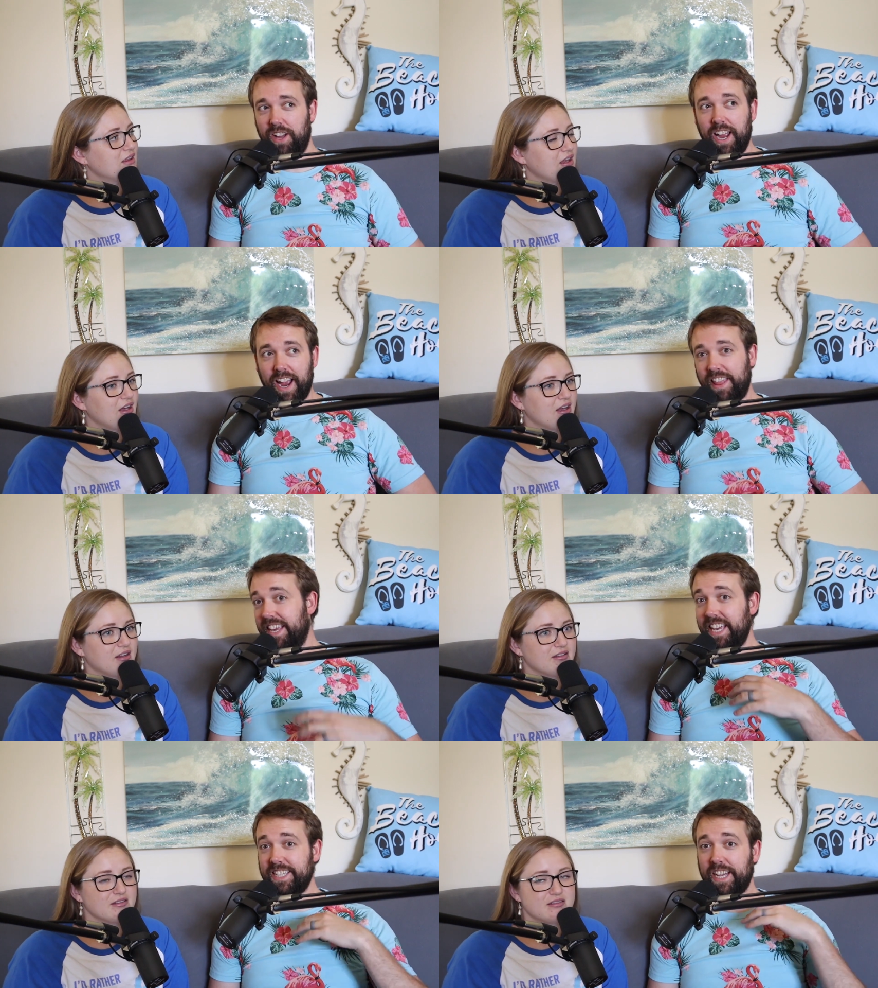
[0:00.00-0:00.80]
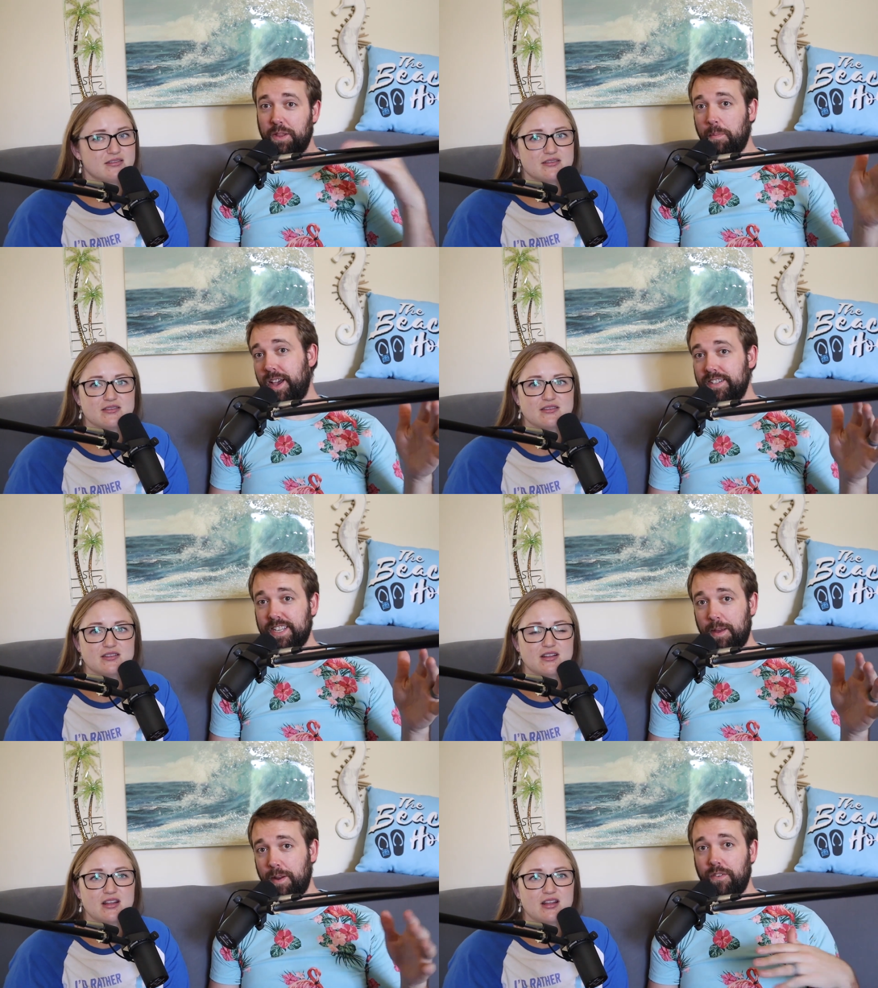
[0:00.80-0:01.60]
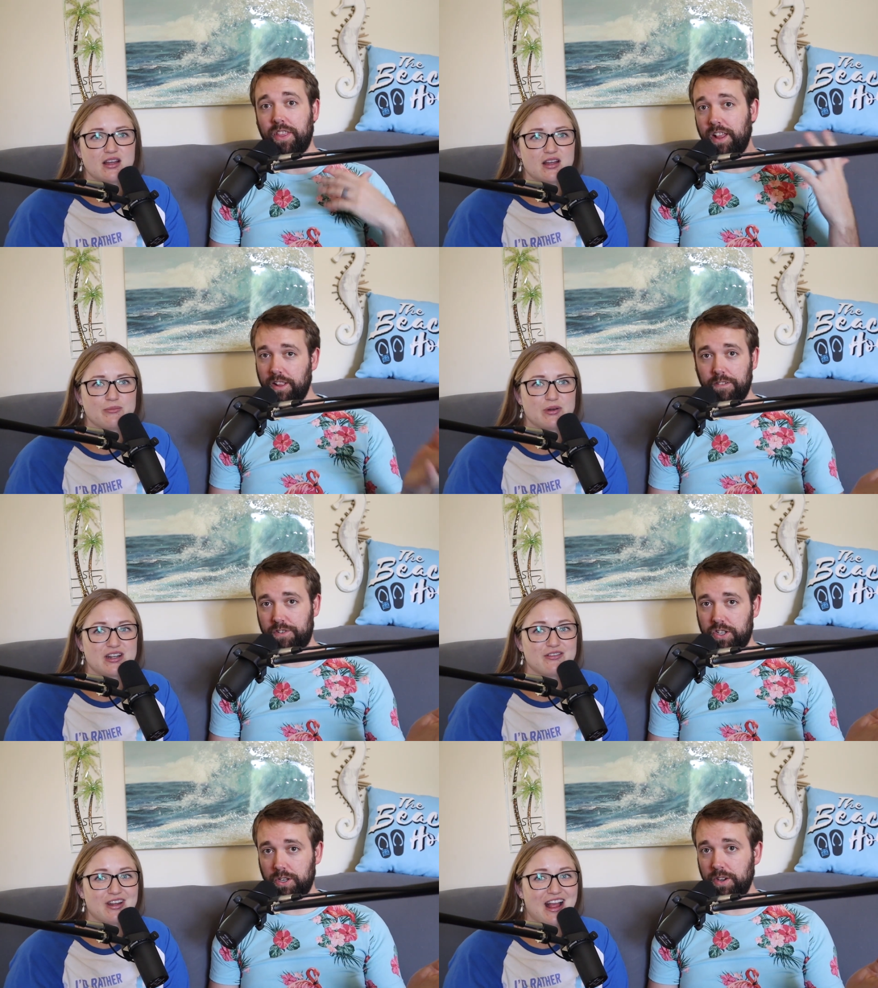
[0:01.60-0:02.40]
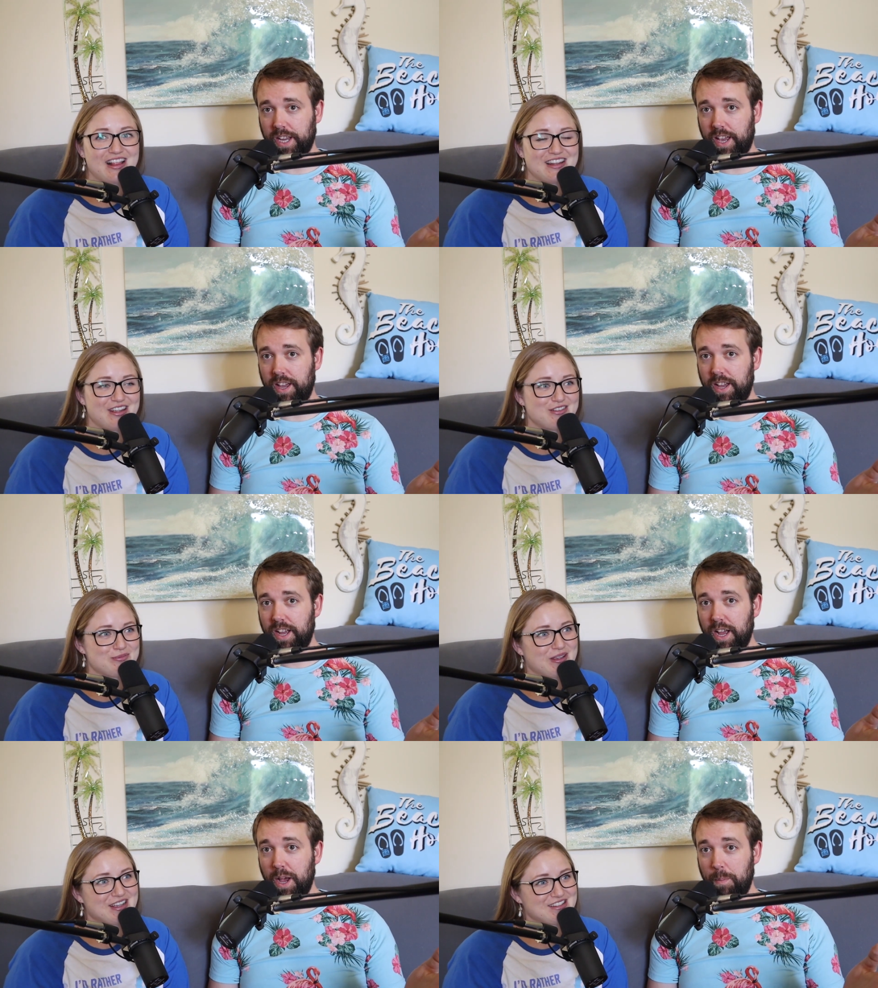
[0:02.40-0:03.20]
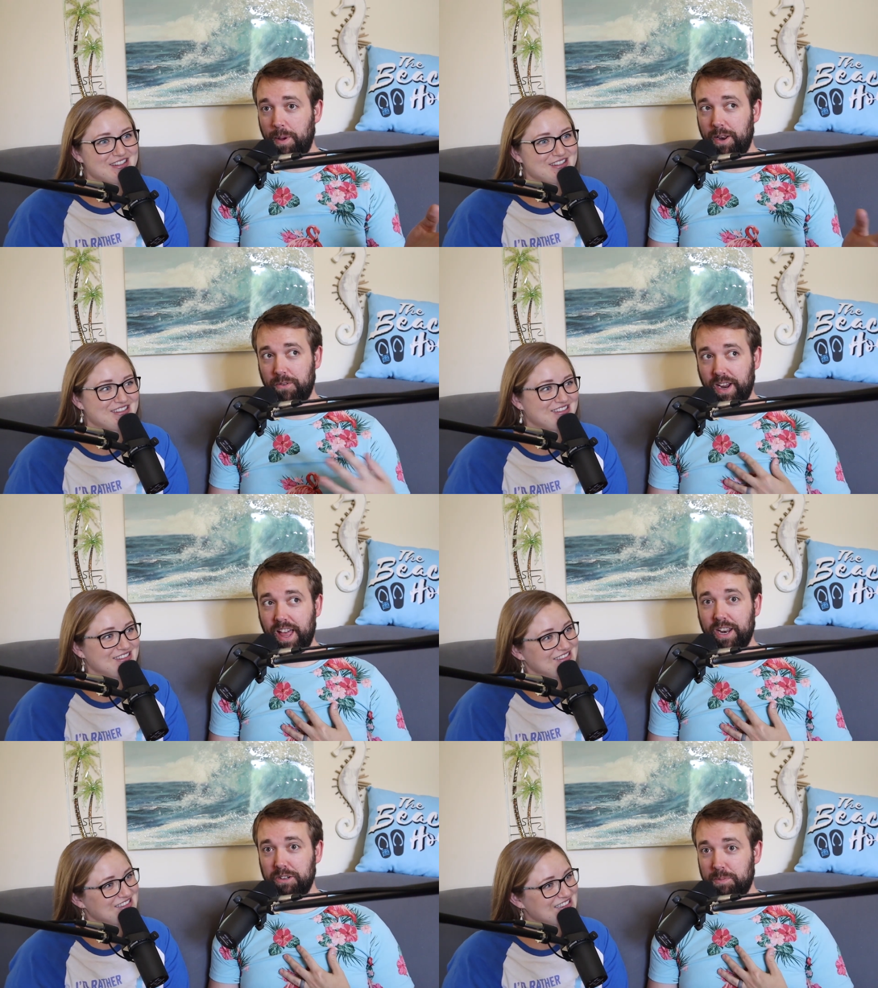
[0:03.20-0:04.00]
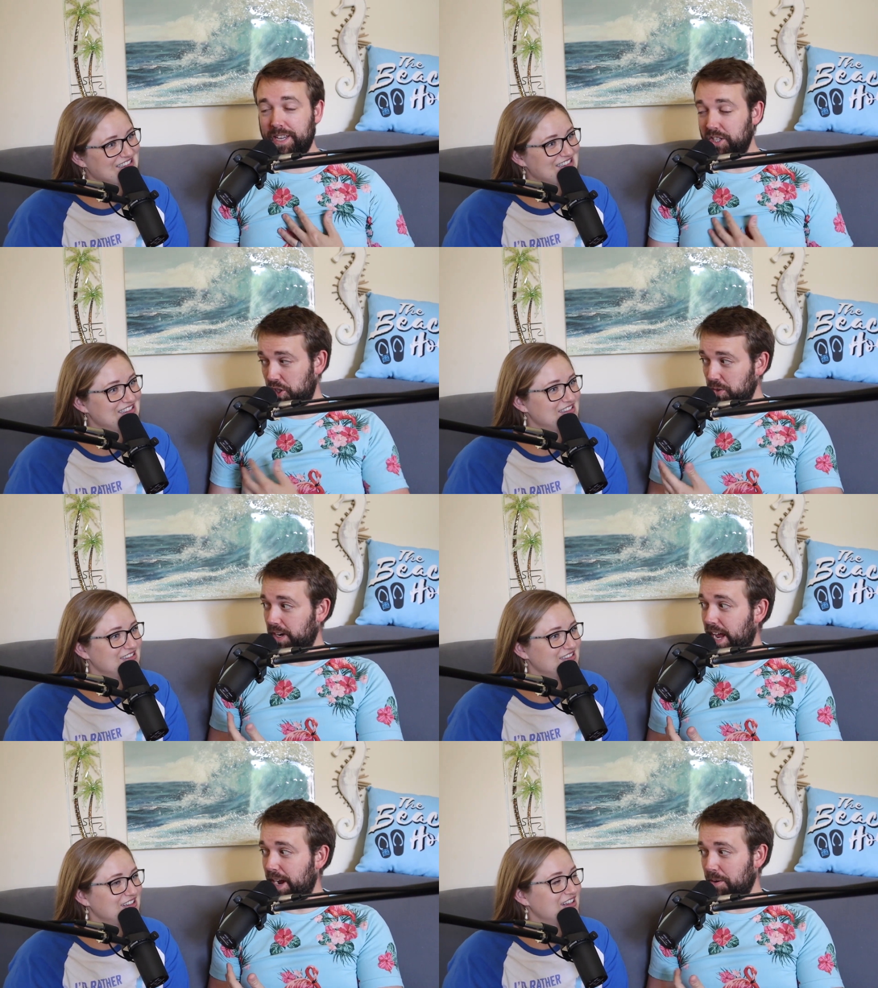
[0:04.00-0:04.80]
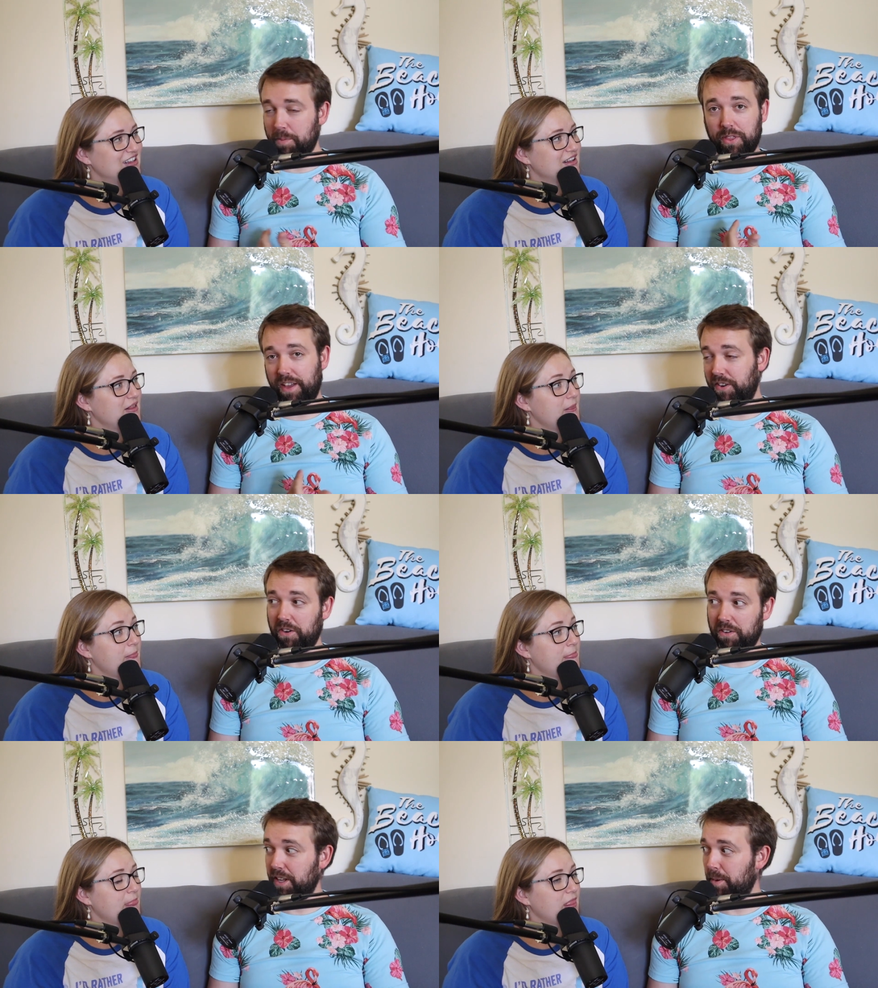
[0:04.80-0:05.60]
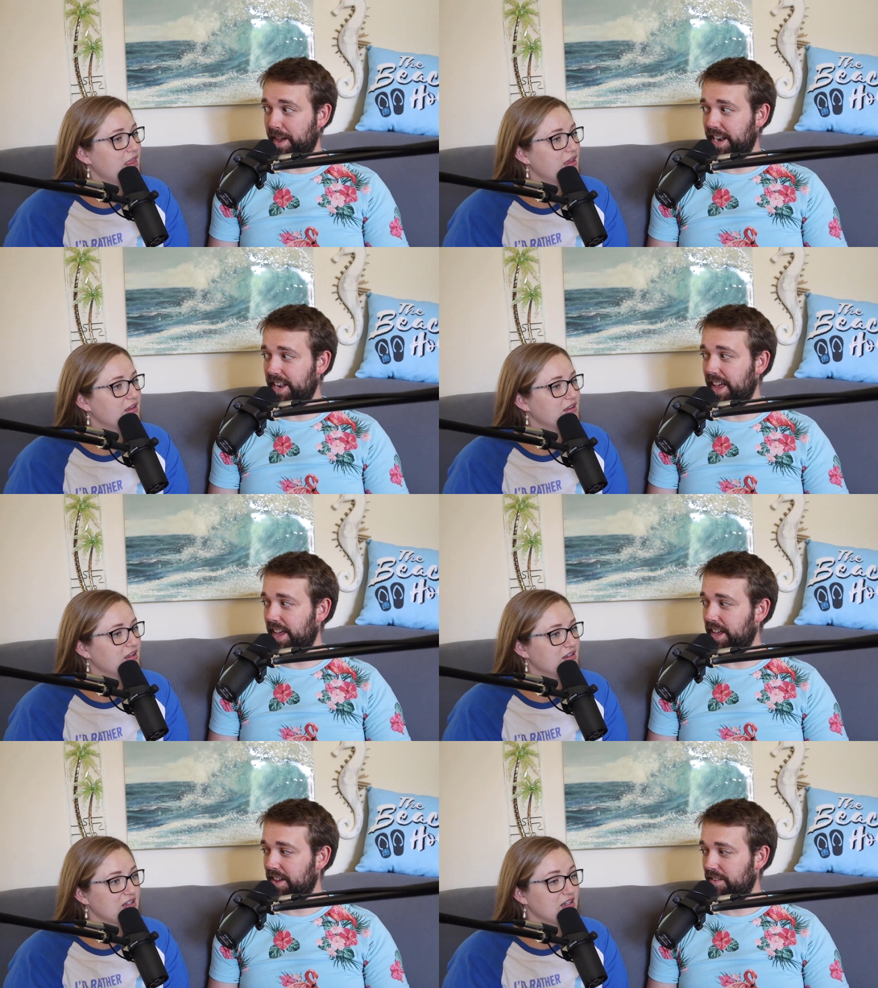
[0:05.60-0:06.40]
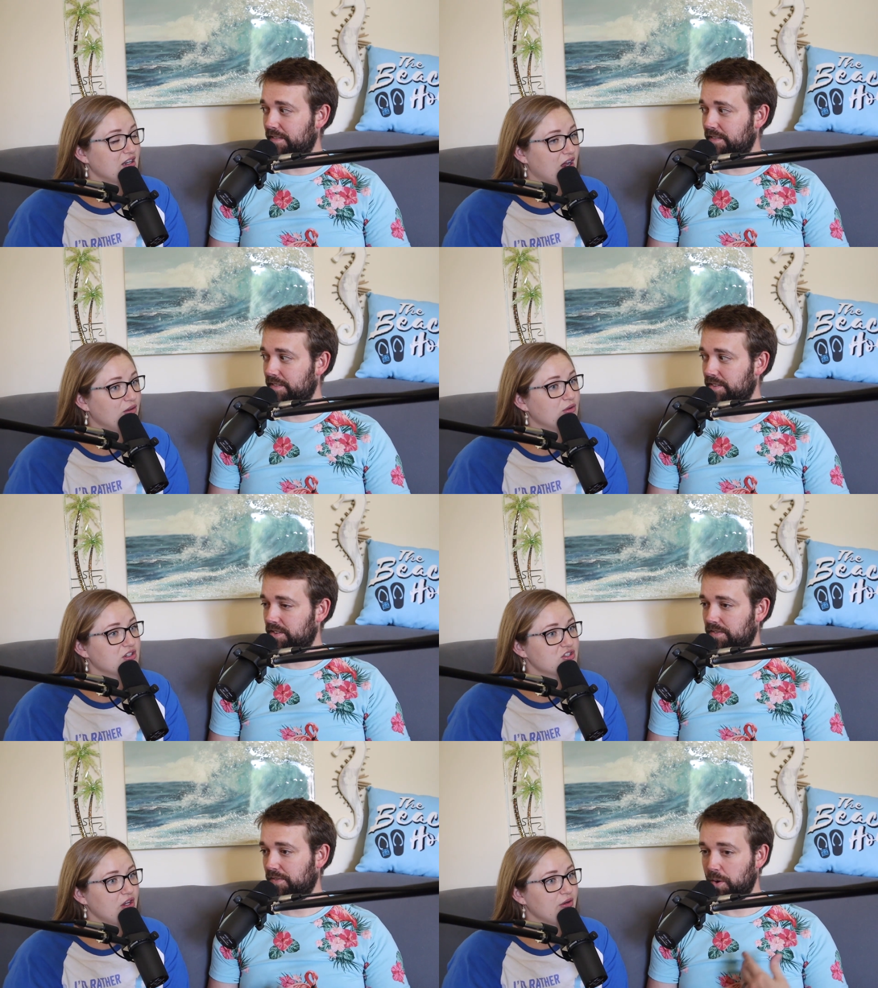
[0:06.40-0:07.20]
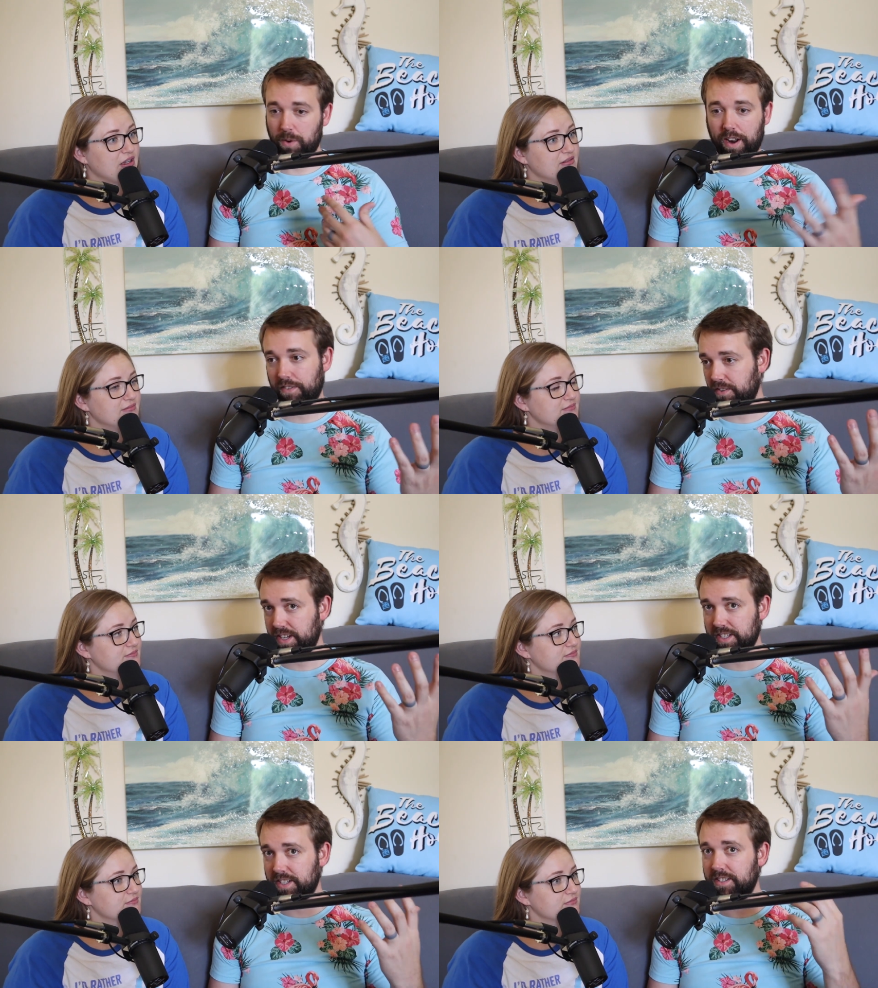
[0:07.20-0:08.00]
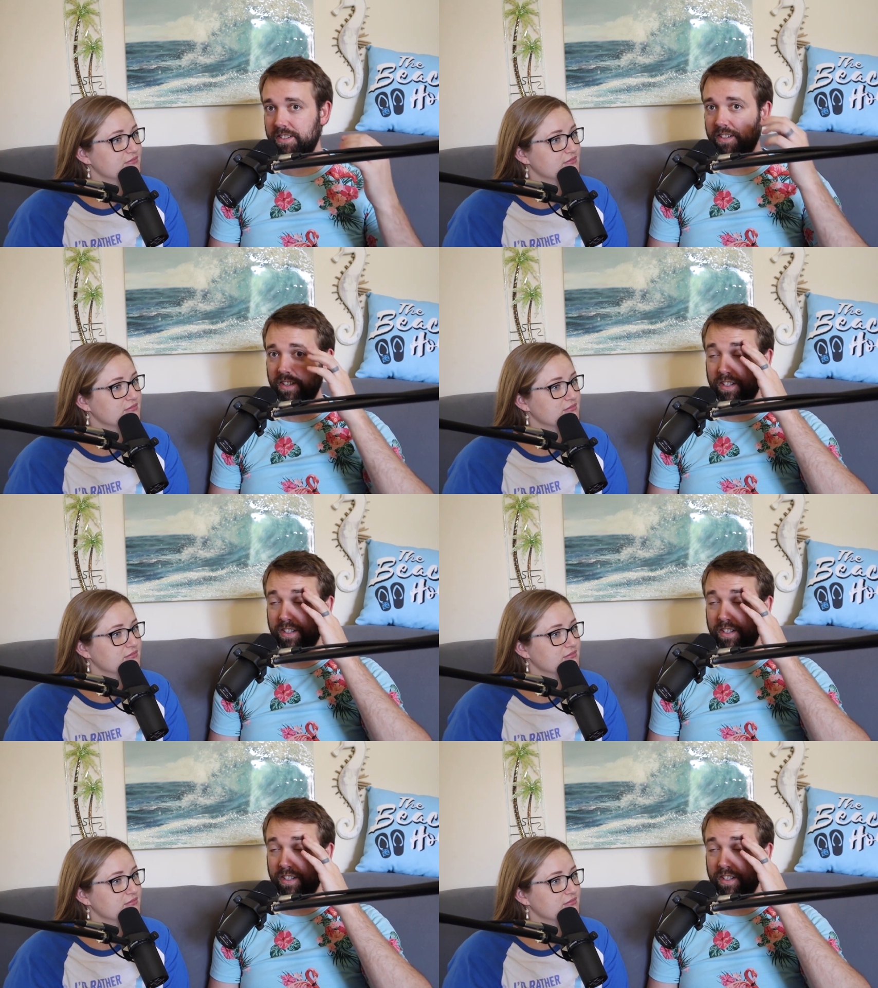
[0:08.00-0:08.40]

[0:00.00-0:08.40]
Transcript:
Speaker 1: Yeah. And the kids had the best time ever. They loved. But in reality, it. it was because. But in reality, it was because you and I were both having a really bad day. Did not want to show for it. whatever reason